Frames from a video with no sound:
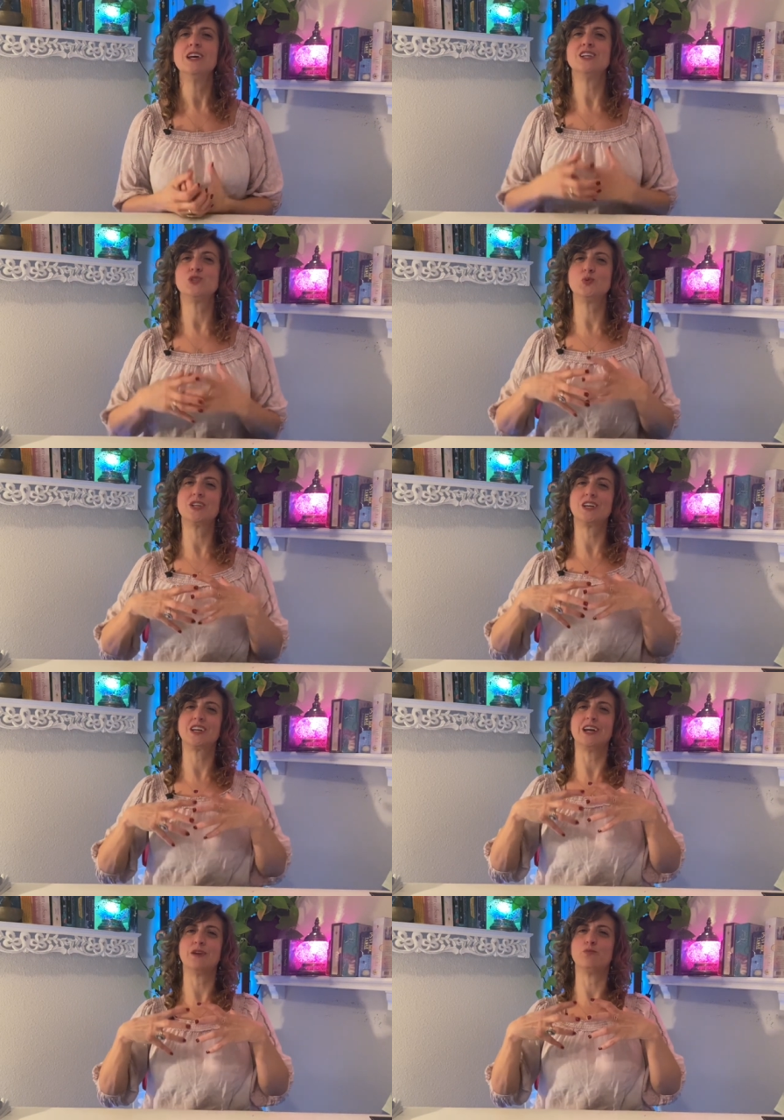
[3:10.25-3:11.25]
It's really going
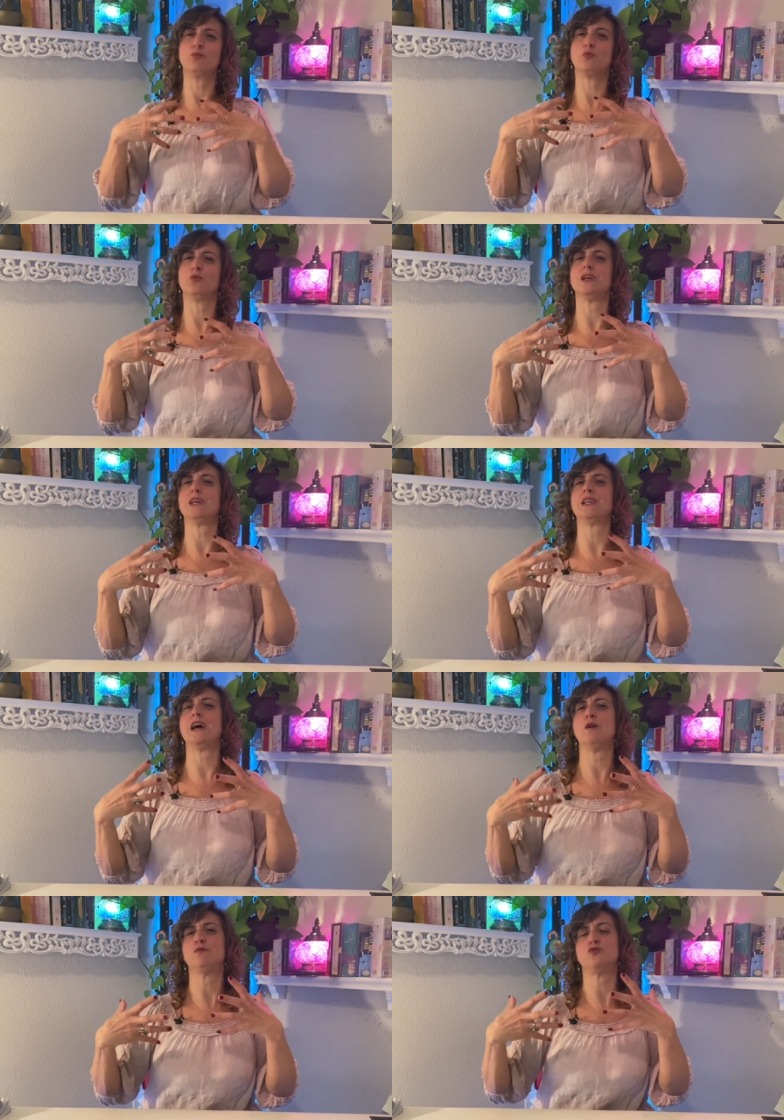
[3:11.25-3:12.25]
to kind of bring it
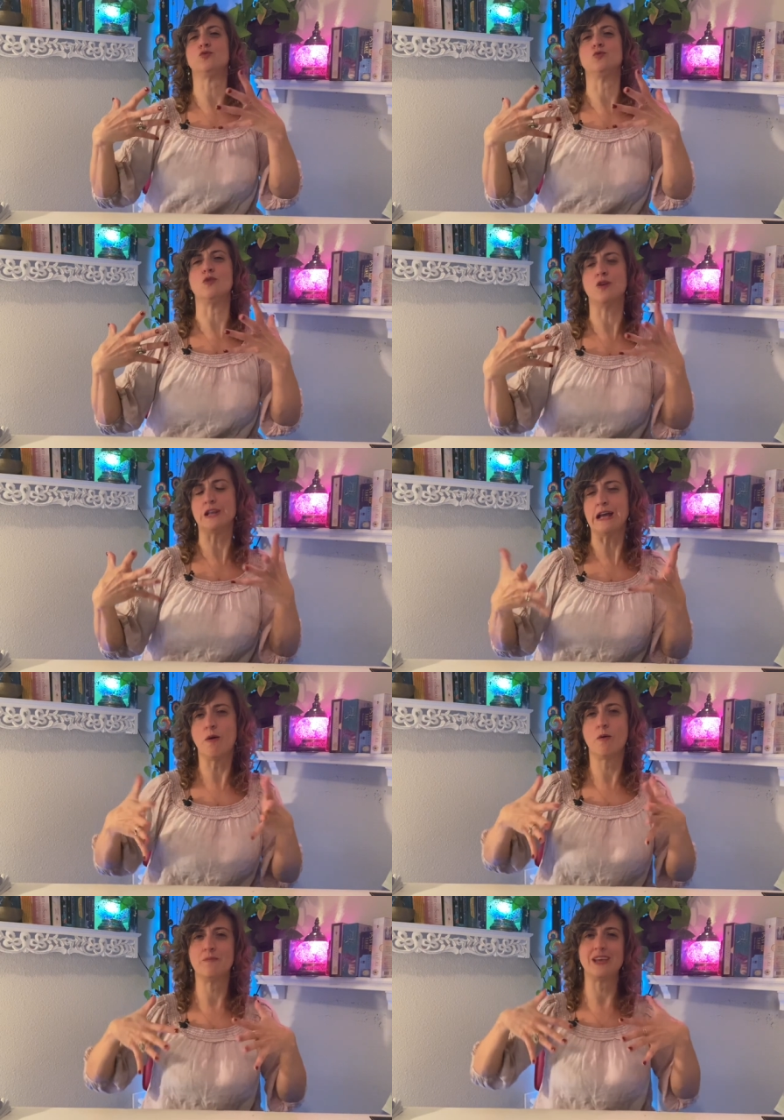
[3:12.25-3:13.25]
out, draw it
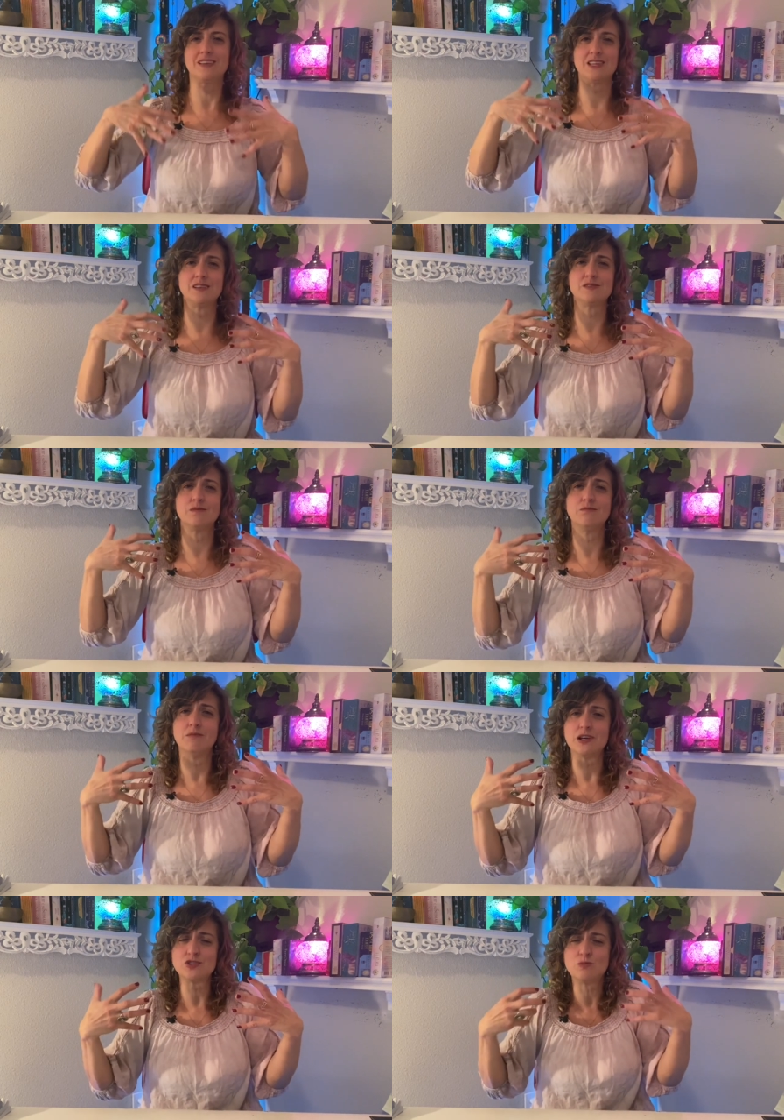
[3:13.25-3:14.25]
out, make things
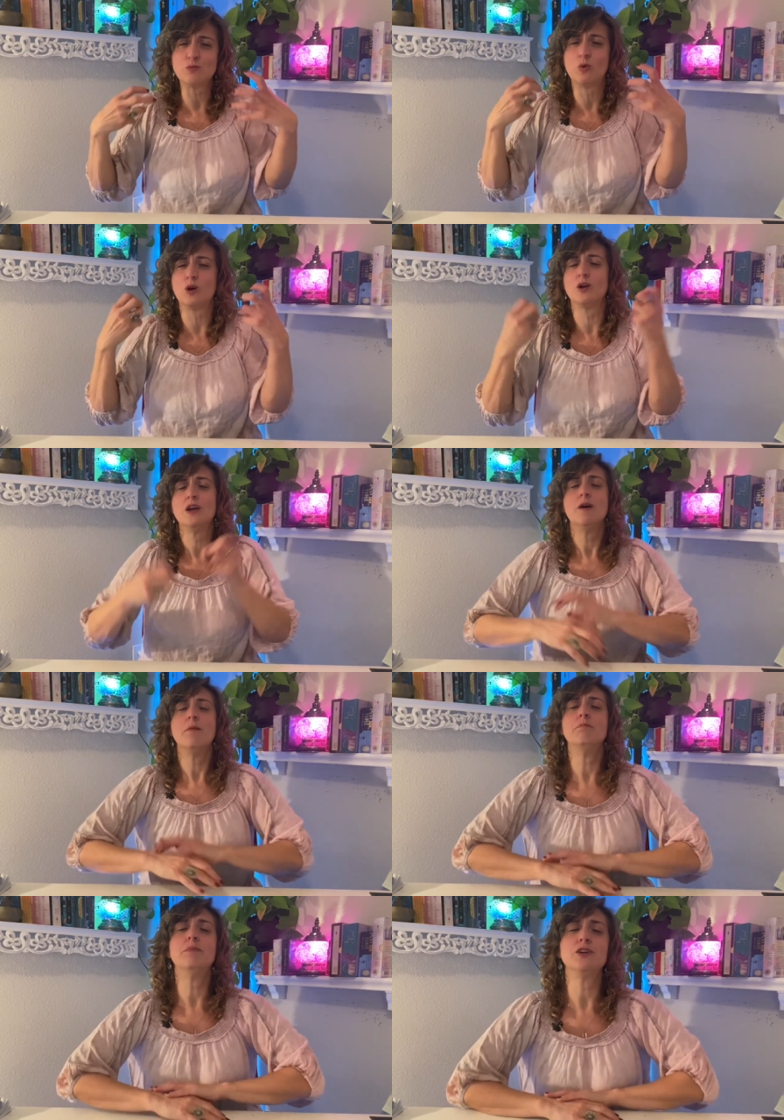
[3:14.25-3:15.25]
much more,
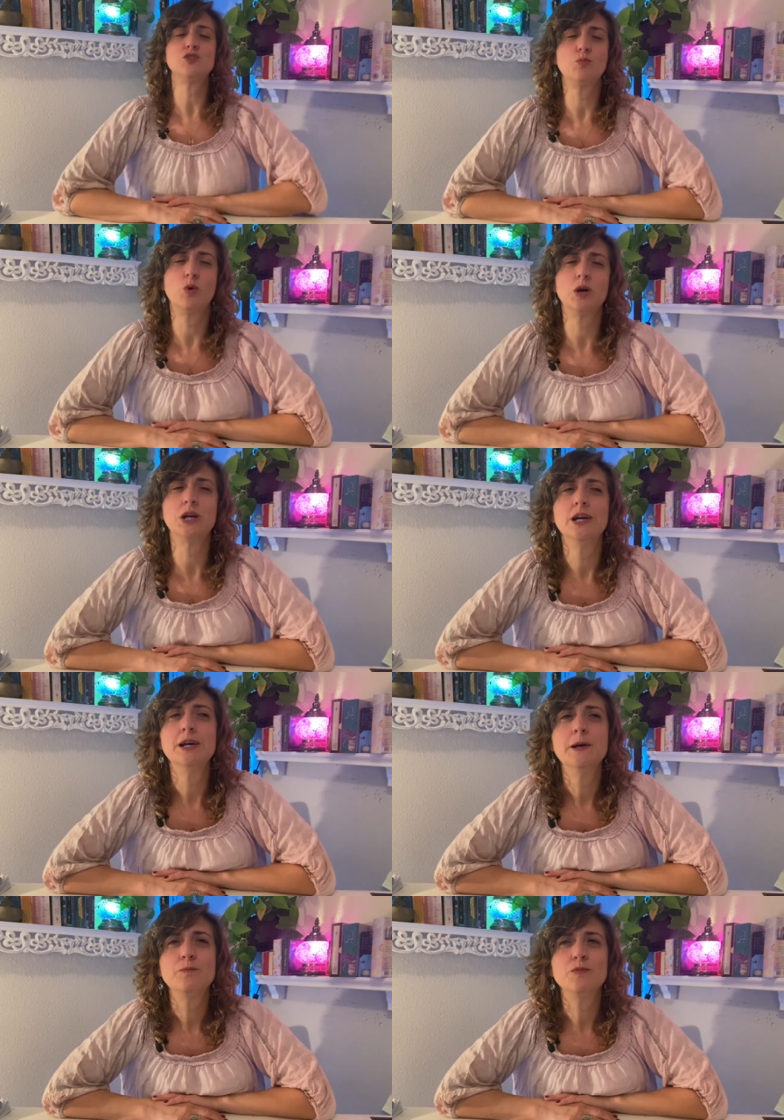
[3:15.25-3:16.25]
much more
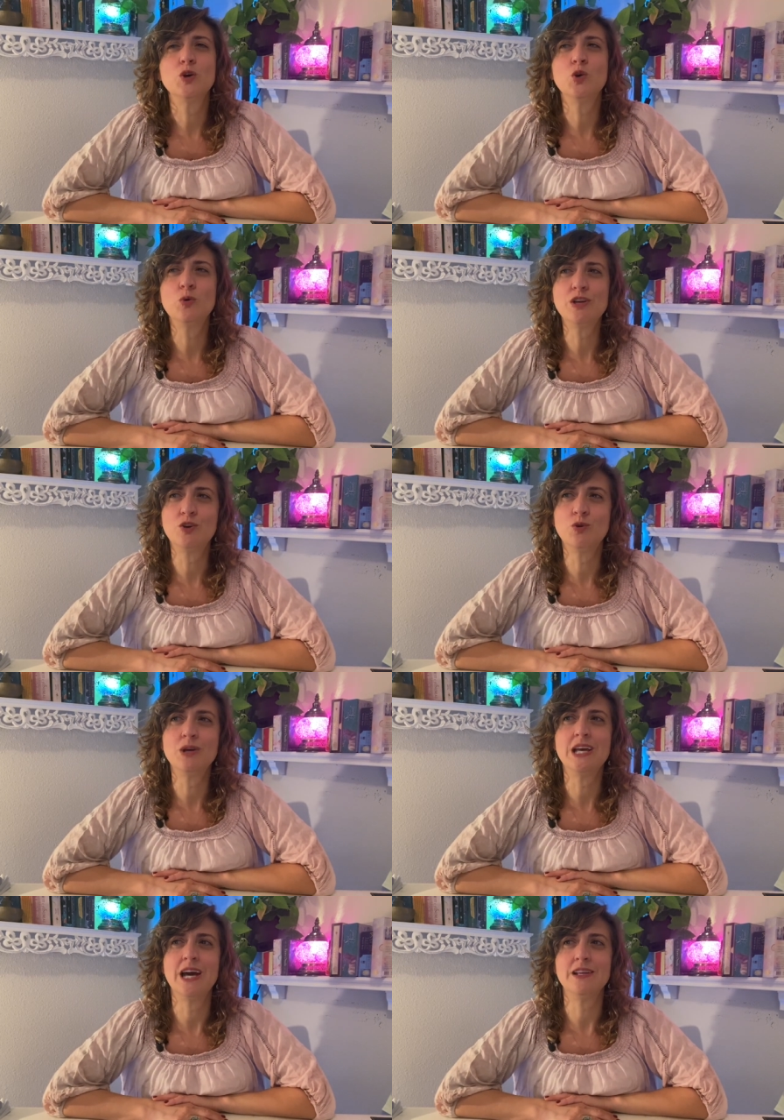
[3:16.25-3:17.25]
ooey
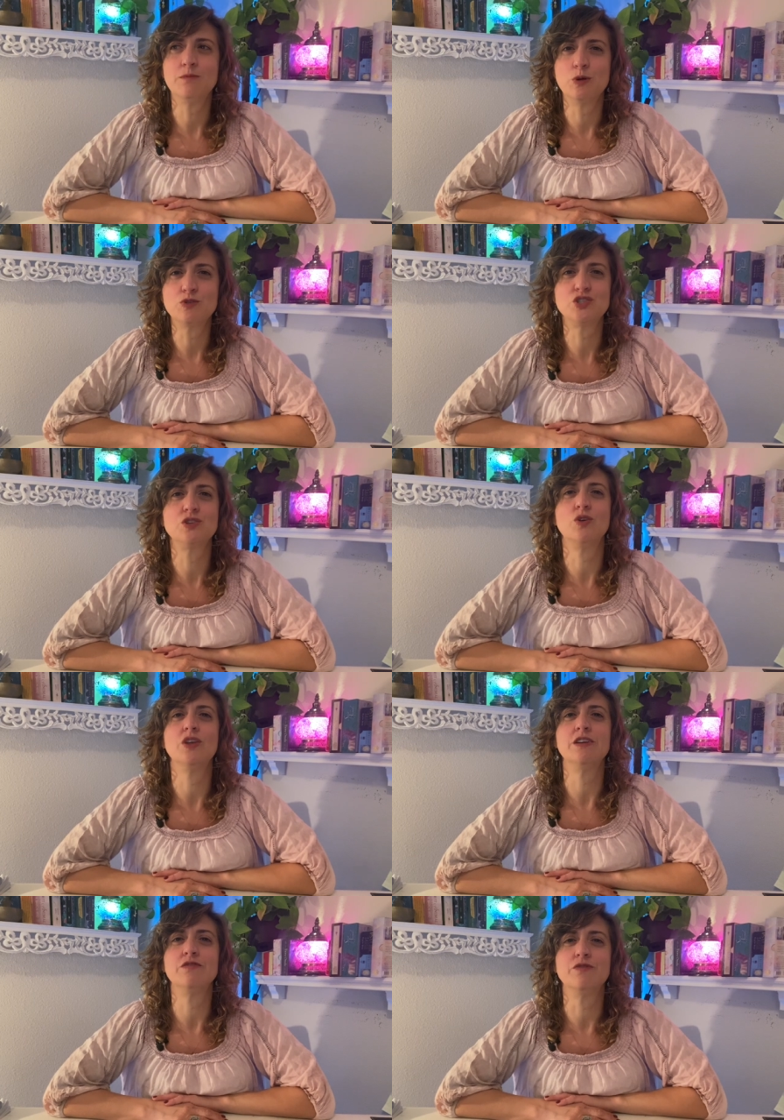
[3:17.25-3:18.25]
gooey and emotional
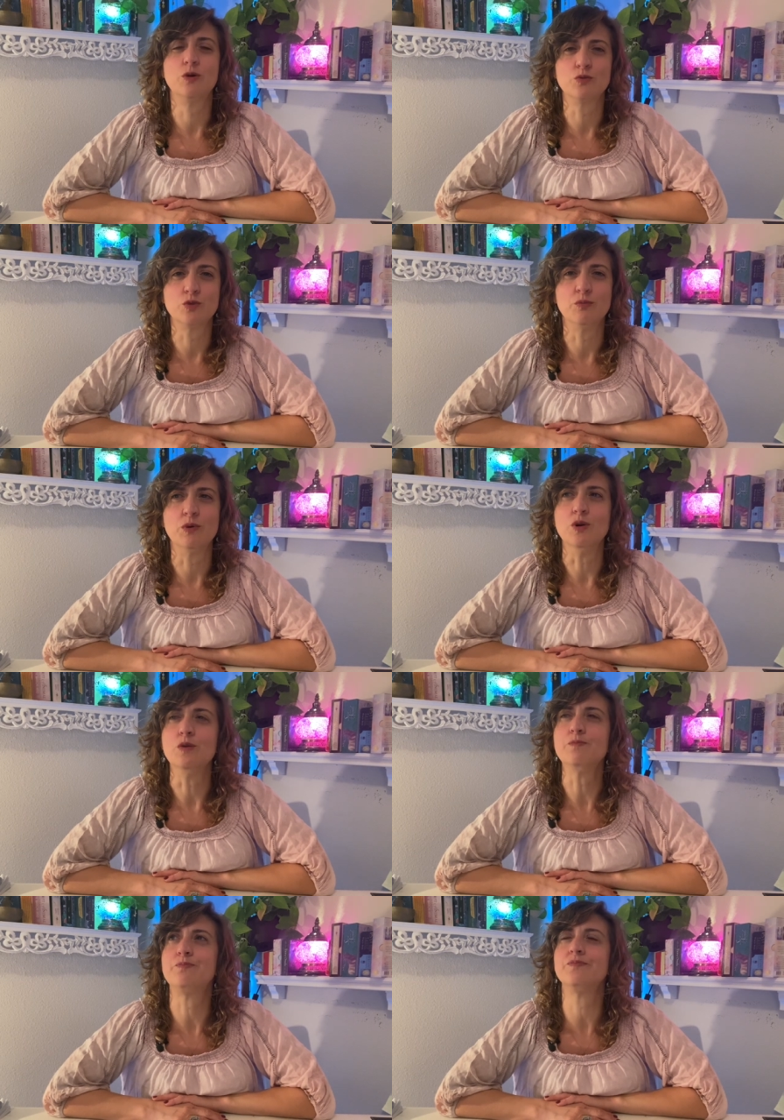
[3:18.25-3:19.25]
and
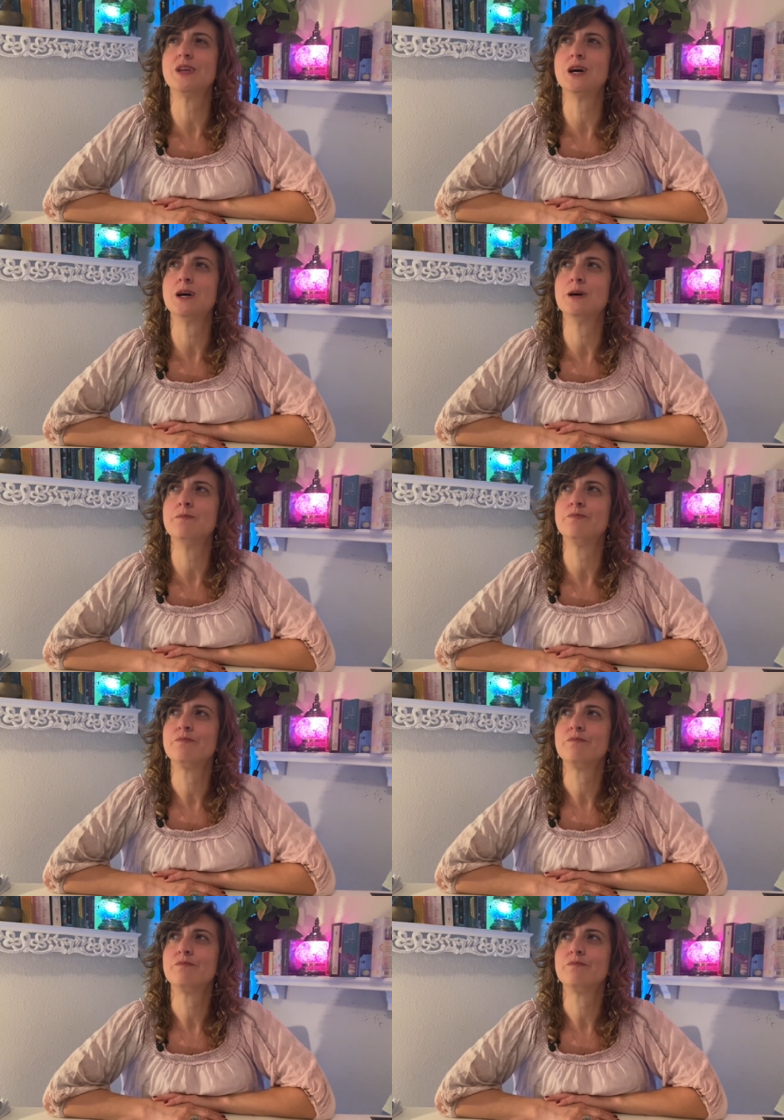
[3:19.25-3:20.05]
vulnerable. Um,